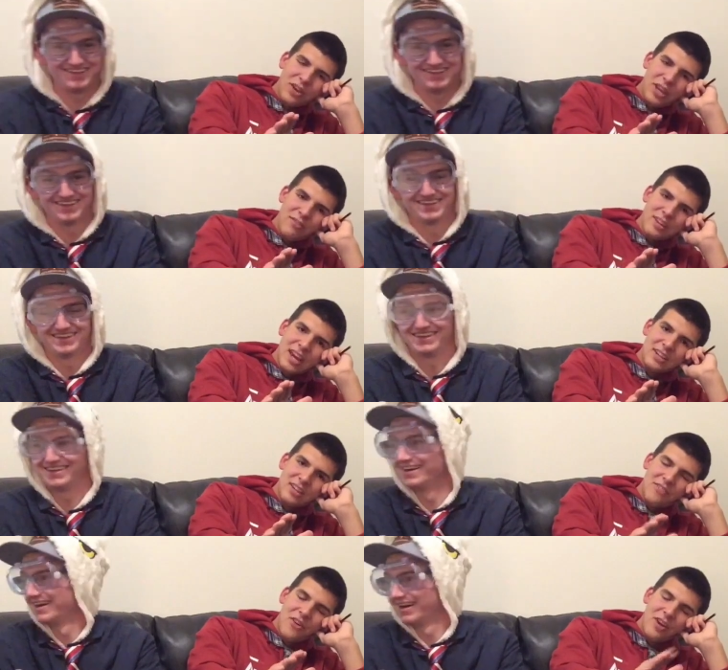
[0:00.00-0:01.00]
Speaker 1: brief. Roll
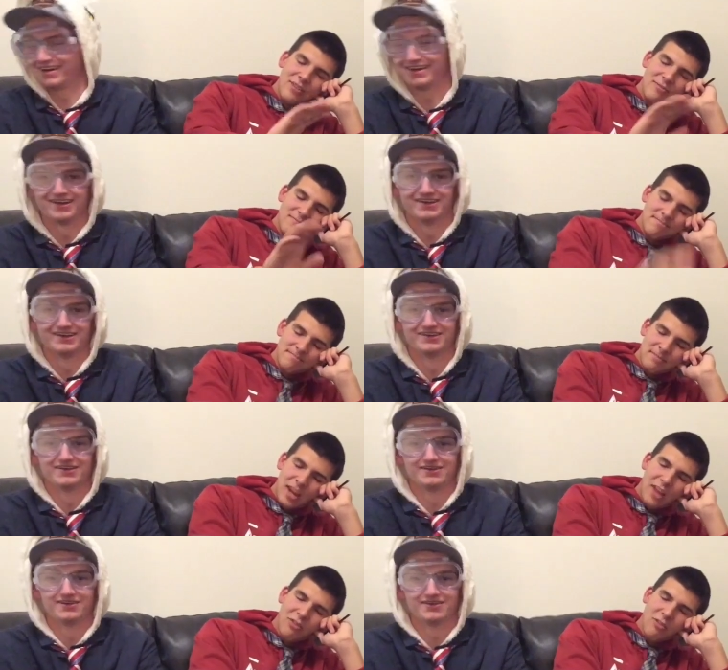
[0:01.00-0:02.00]
Tide.
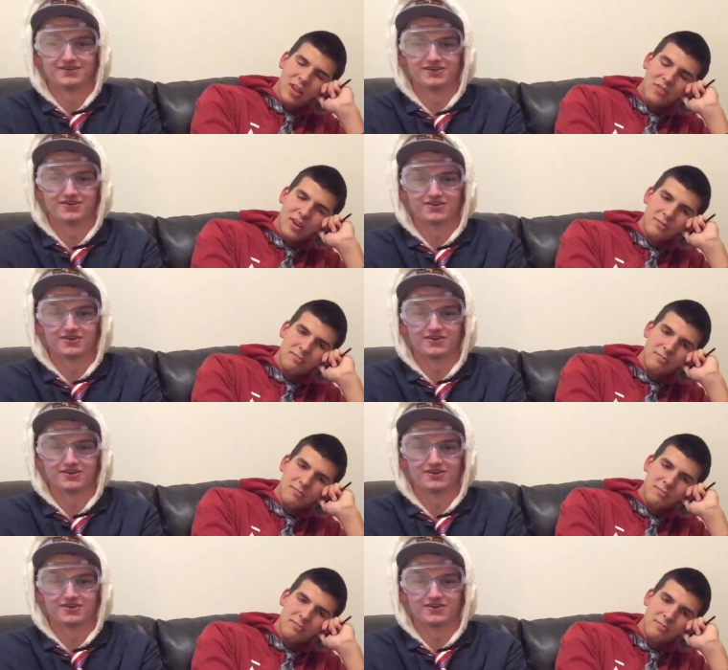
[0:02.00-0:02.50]
That's what. That's